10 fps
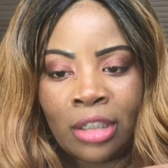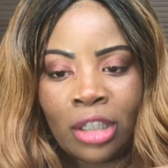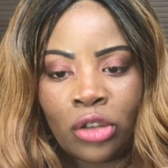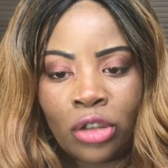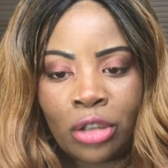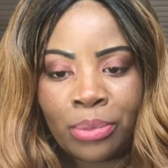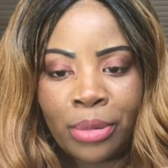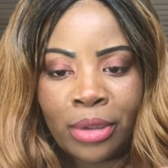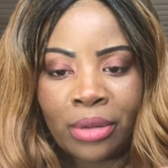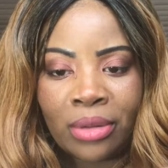Citrix
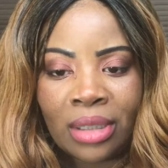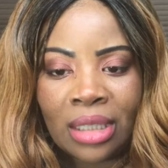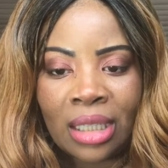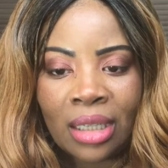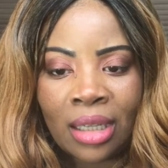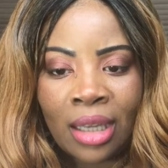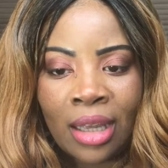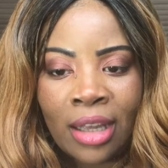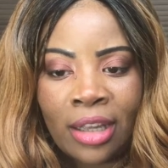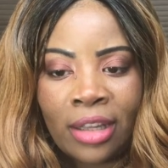Boost
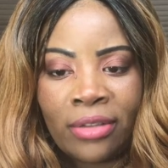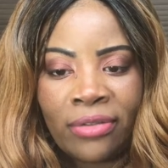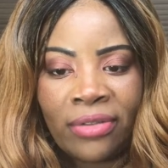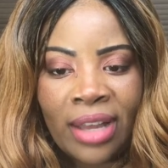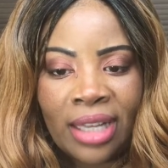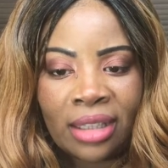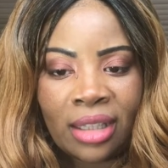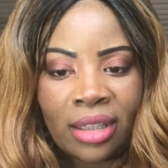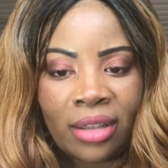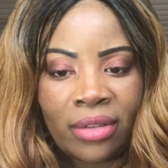
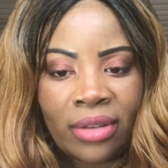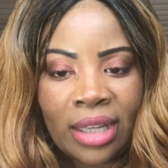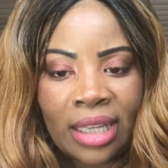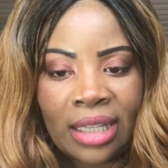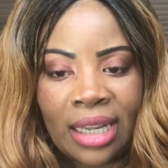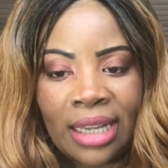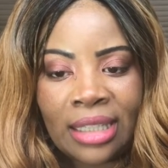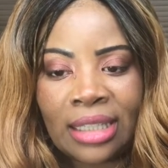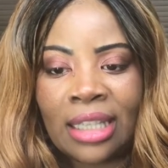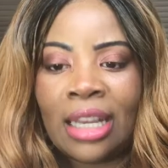Effective
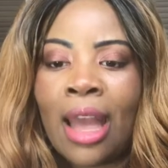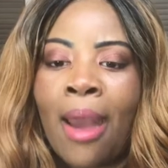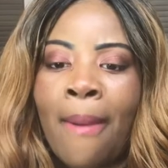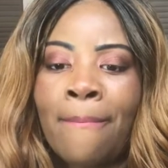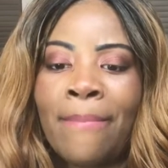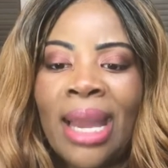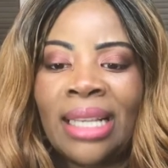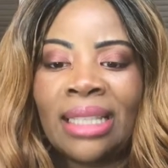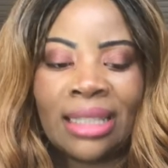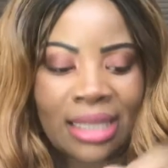Enhancing
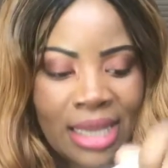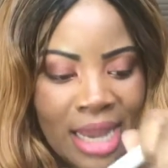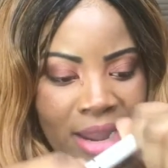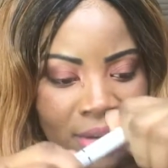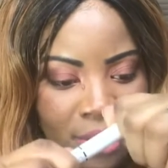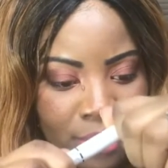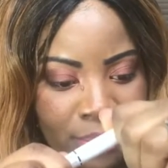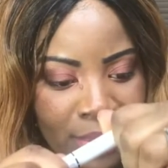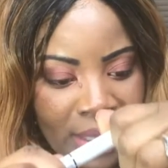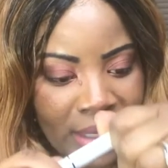Mascara
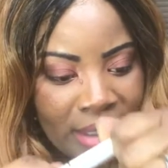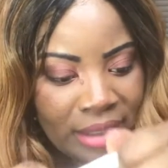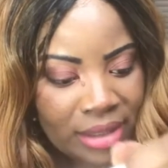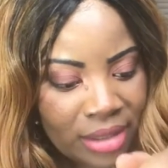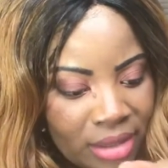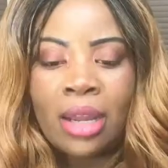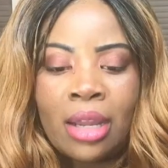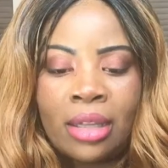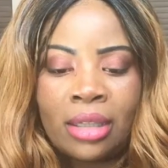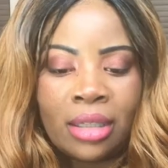Base.
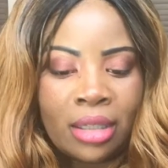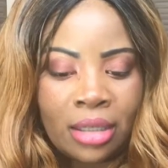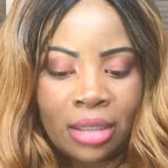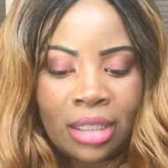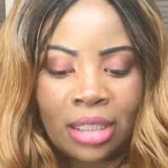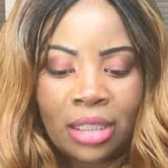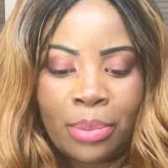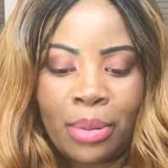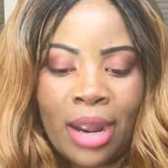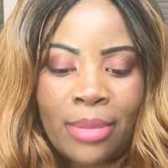This is
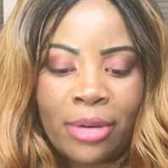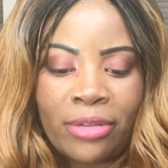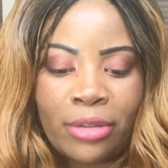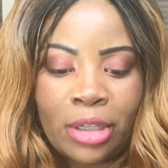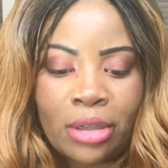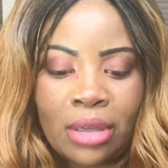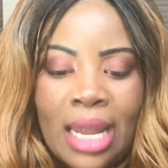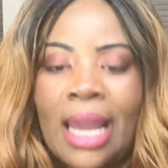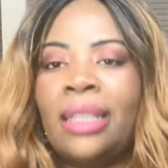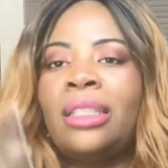a primer for your
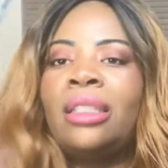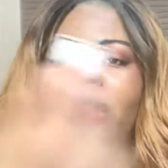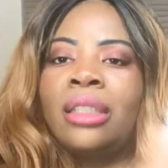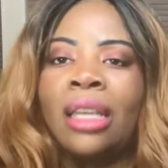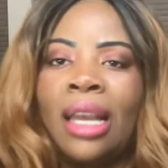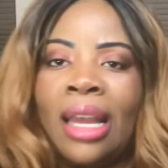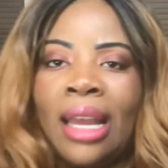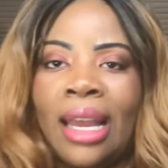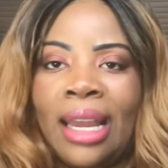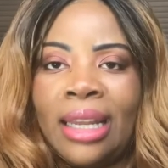lashes.
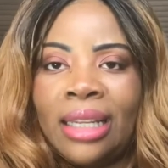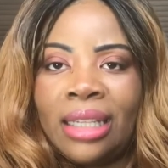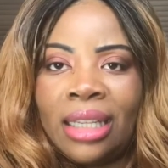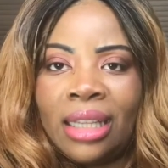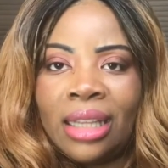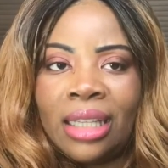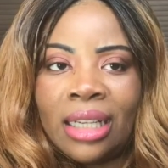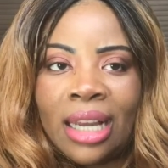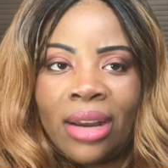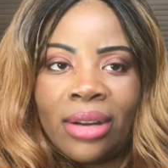And
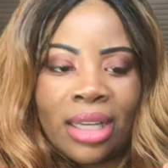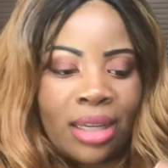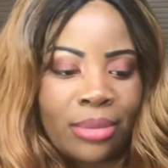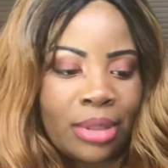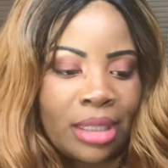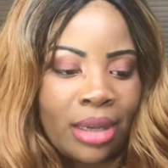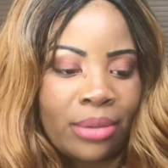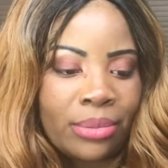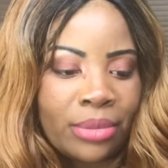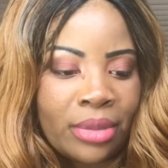look how it comes out.